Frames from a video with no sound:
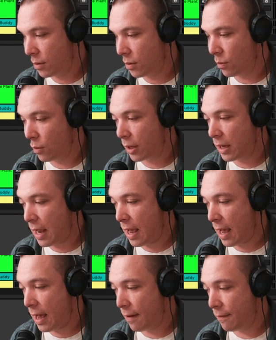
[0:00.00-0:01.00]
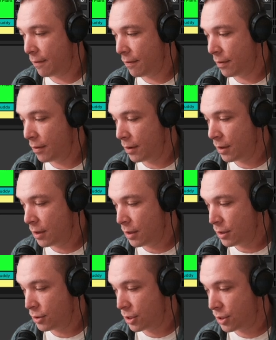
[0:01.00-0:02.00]
we're going to have
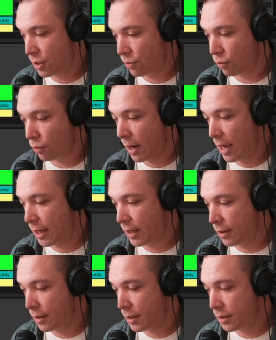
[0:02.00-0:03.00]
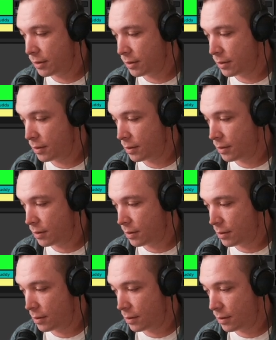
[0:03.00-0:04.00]
just a regular
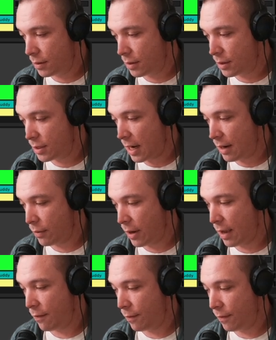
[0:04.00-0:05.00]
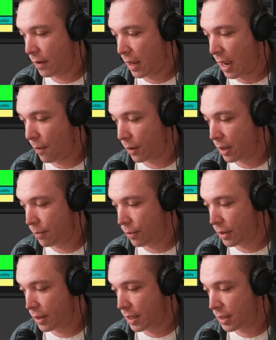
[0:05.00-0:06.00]
sine wave, and we're going to
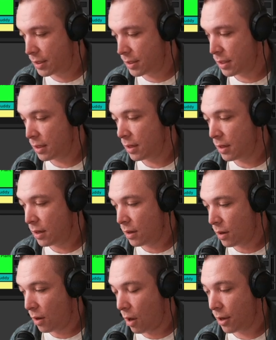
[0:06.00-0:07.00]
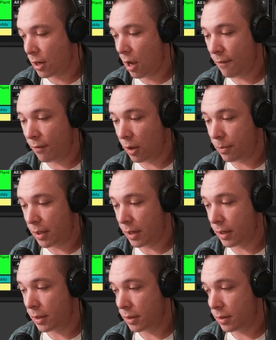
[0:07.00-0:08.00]
put this on an envelope here.